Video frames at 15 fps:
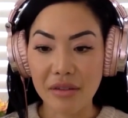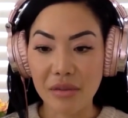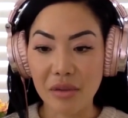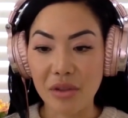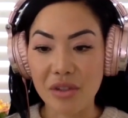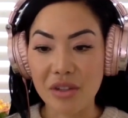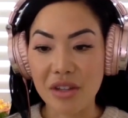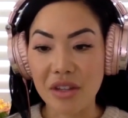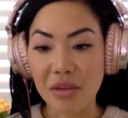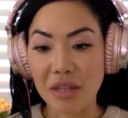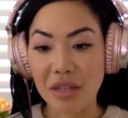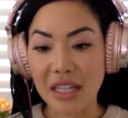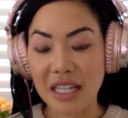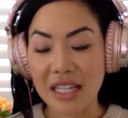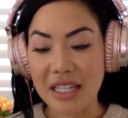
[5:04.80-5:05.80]
well, there's nothing
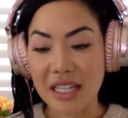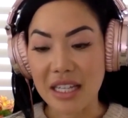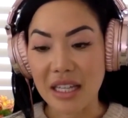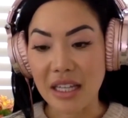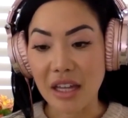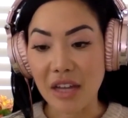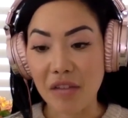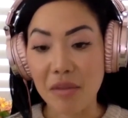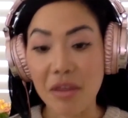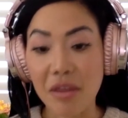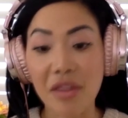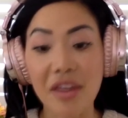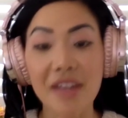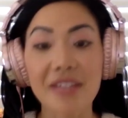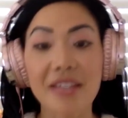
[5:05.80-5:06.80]
really easy in life, but the
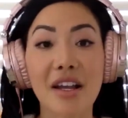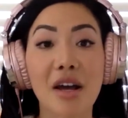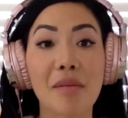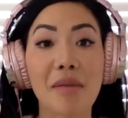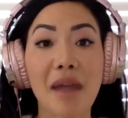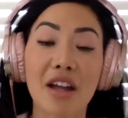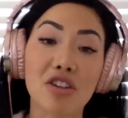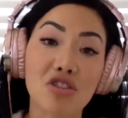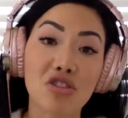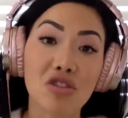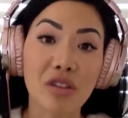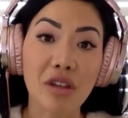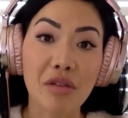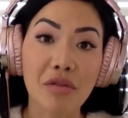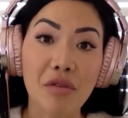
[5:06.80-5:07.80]
things that come
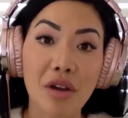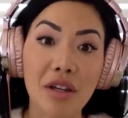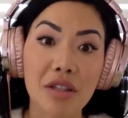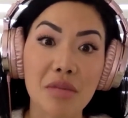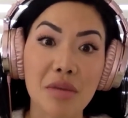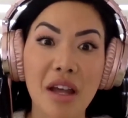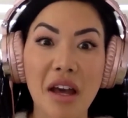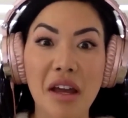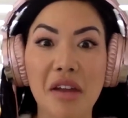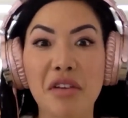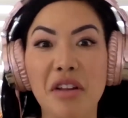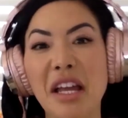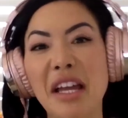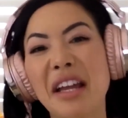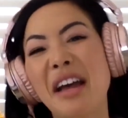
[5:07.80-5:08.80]
naturally for us, we kind of
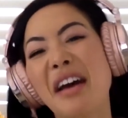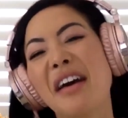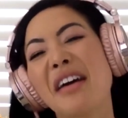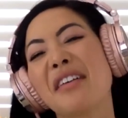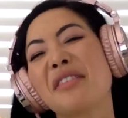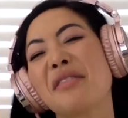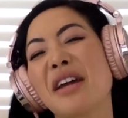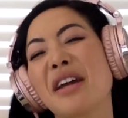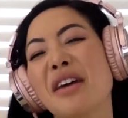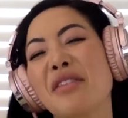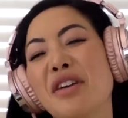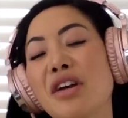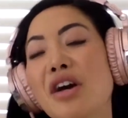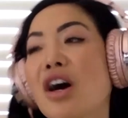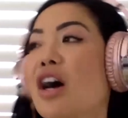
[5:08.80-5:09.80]
are like,
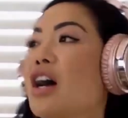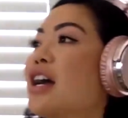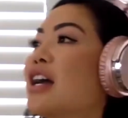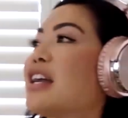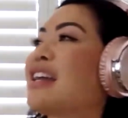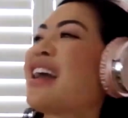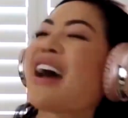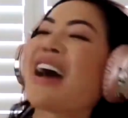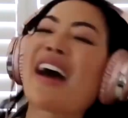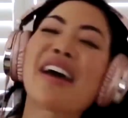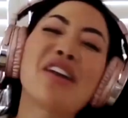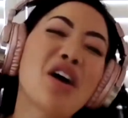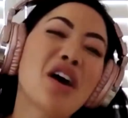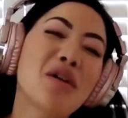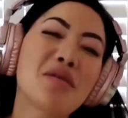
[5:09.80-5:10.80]
whatever. Yeah,
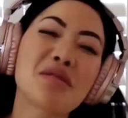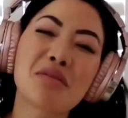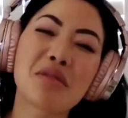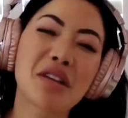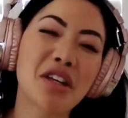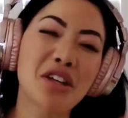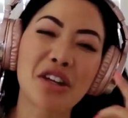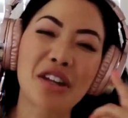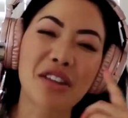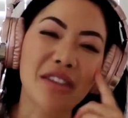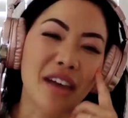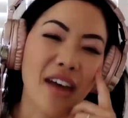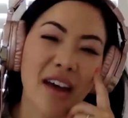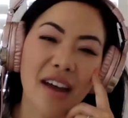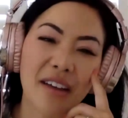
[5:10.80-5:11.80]
no, I was really good at
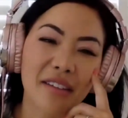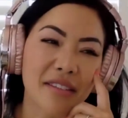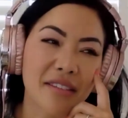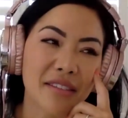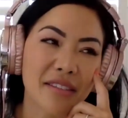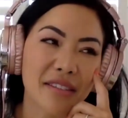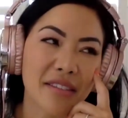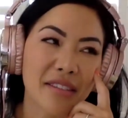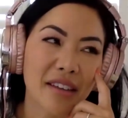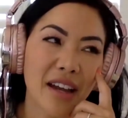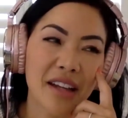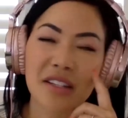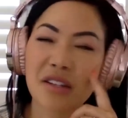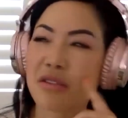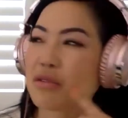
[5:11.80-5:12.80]
that.
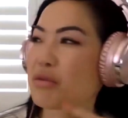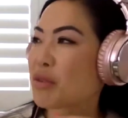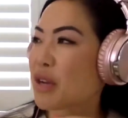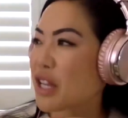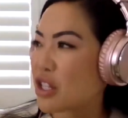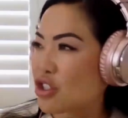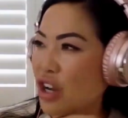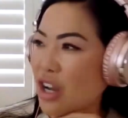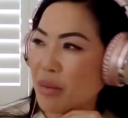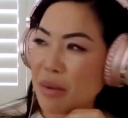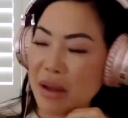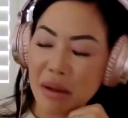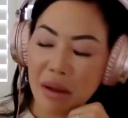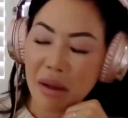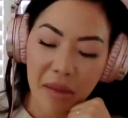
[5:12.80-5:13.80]
I did a great job
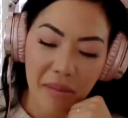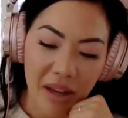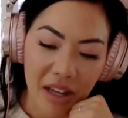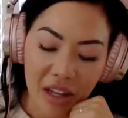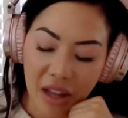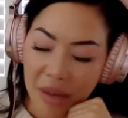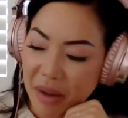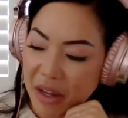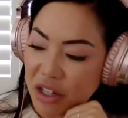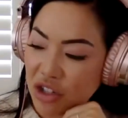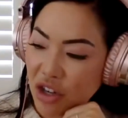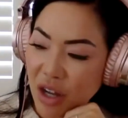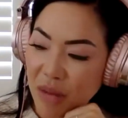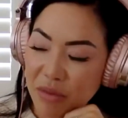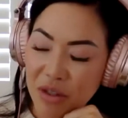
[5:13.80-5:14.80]
at my
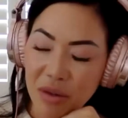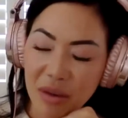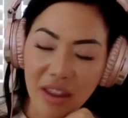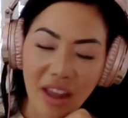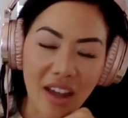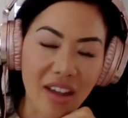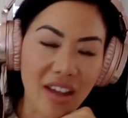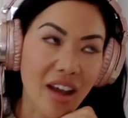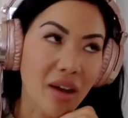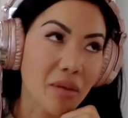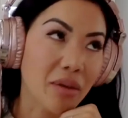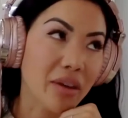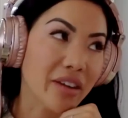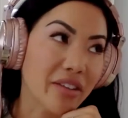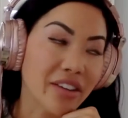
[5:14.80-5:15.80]
job doing that. Yeah,
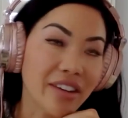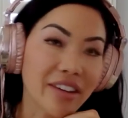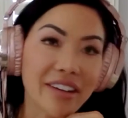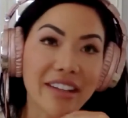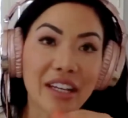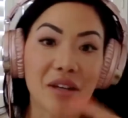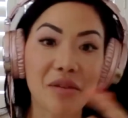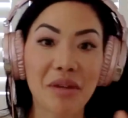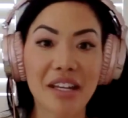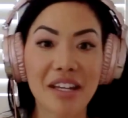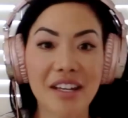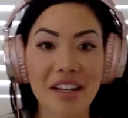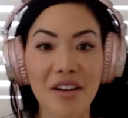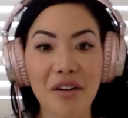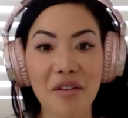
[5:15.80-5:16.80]
whatever. Like
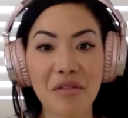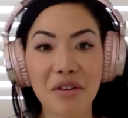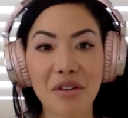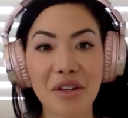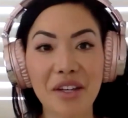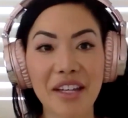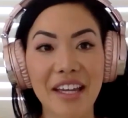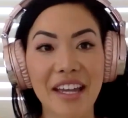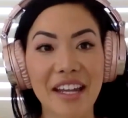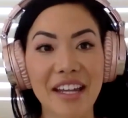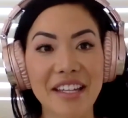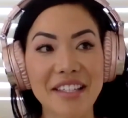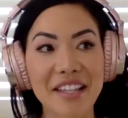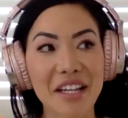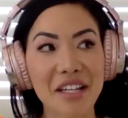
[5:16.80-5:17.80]
we overlook it and
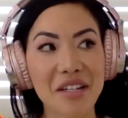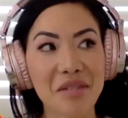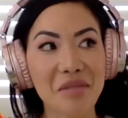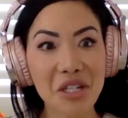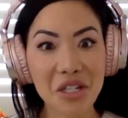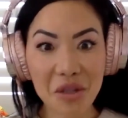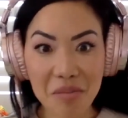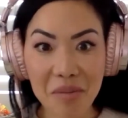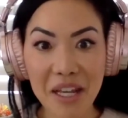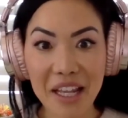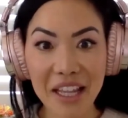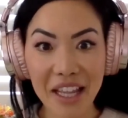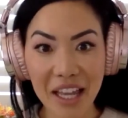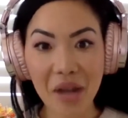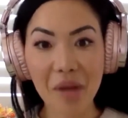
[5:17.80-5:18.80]
it's like we should
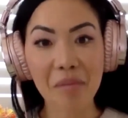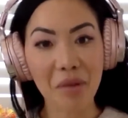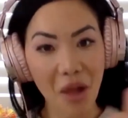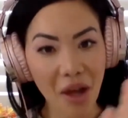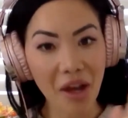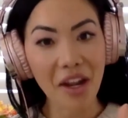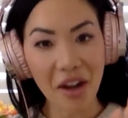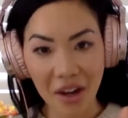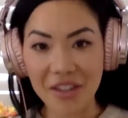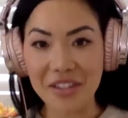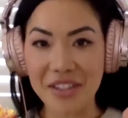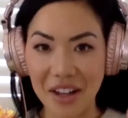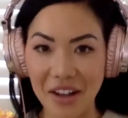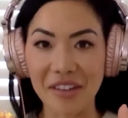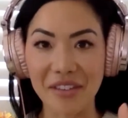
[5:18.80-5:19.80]
be like applauding
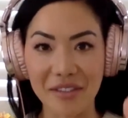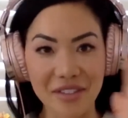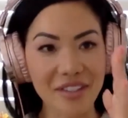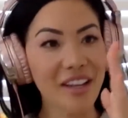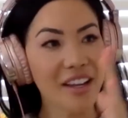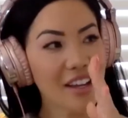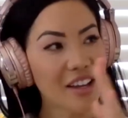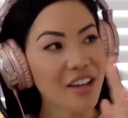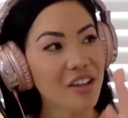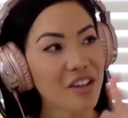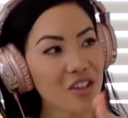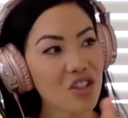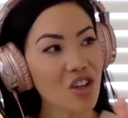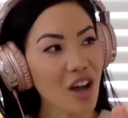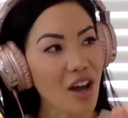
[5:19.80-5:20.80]
ourselves.
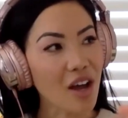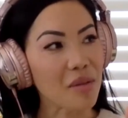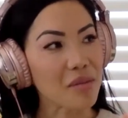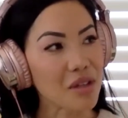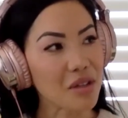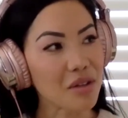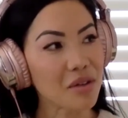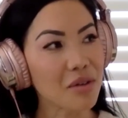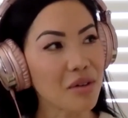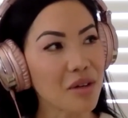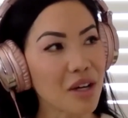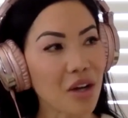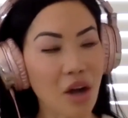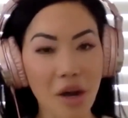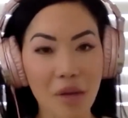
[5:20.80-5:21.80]
Good job. You
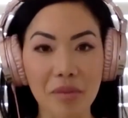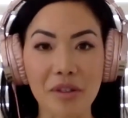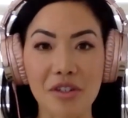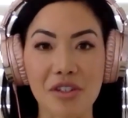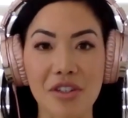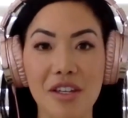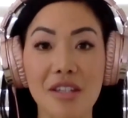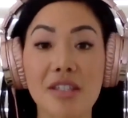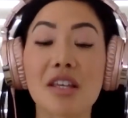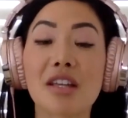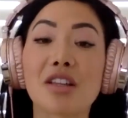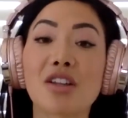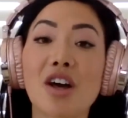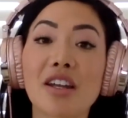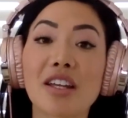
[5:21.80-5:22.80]
accomplished this.
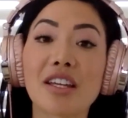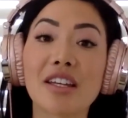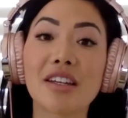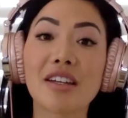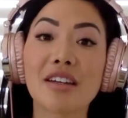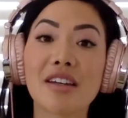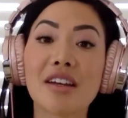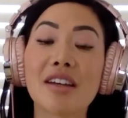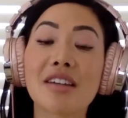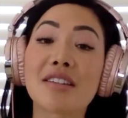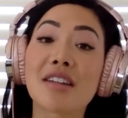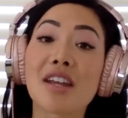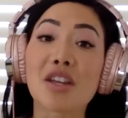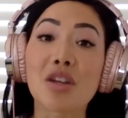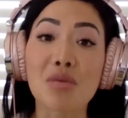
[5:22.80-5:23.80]
Lonnie,
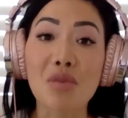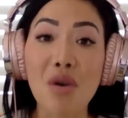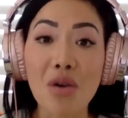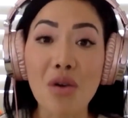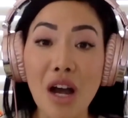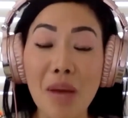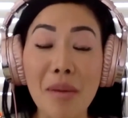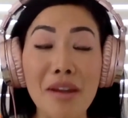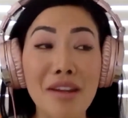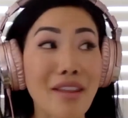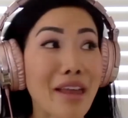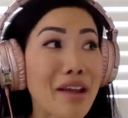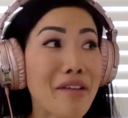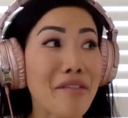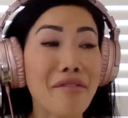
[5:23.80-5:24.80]
today you woke up and did
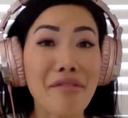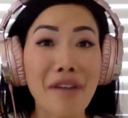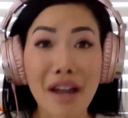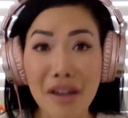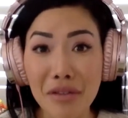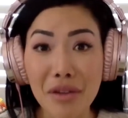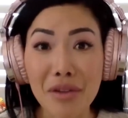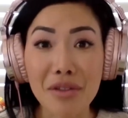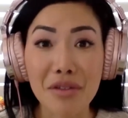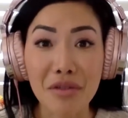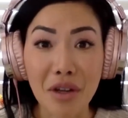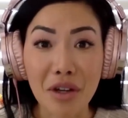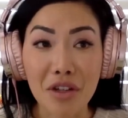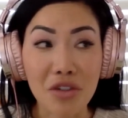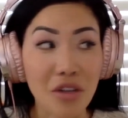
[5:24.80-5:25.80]
like 5 loads of
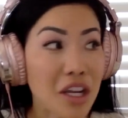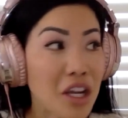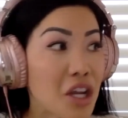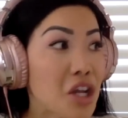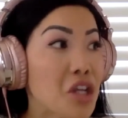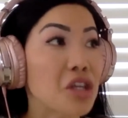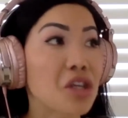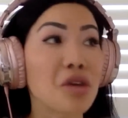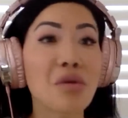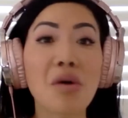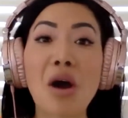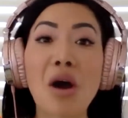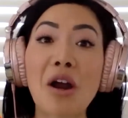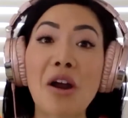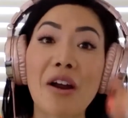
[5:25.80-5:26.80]
laundry. You
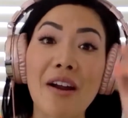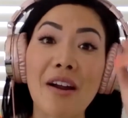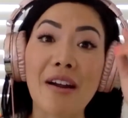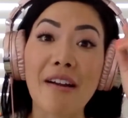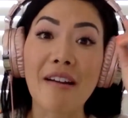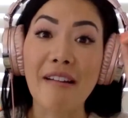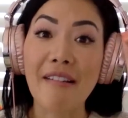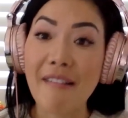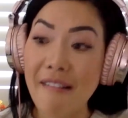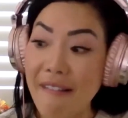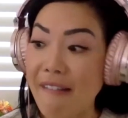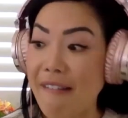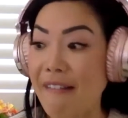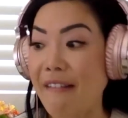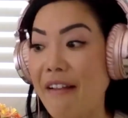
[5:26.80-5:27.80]
are
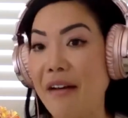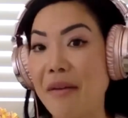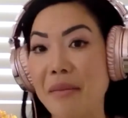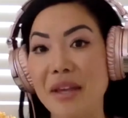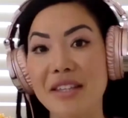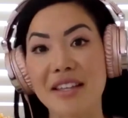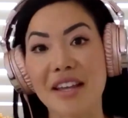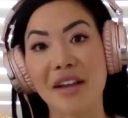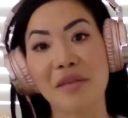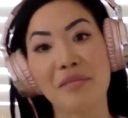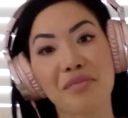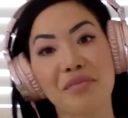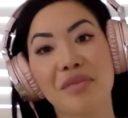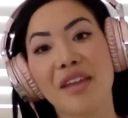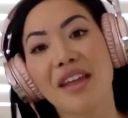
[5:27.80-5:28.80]

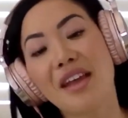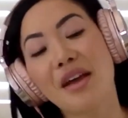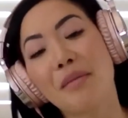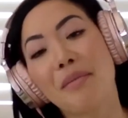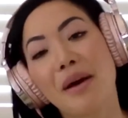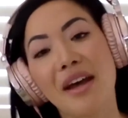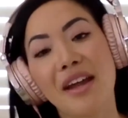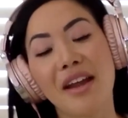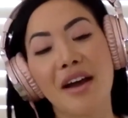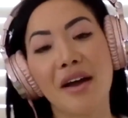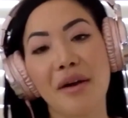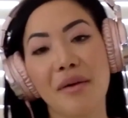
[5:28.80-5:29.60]
amazing. But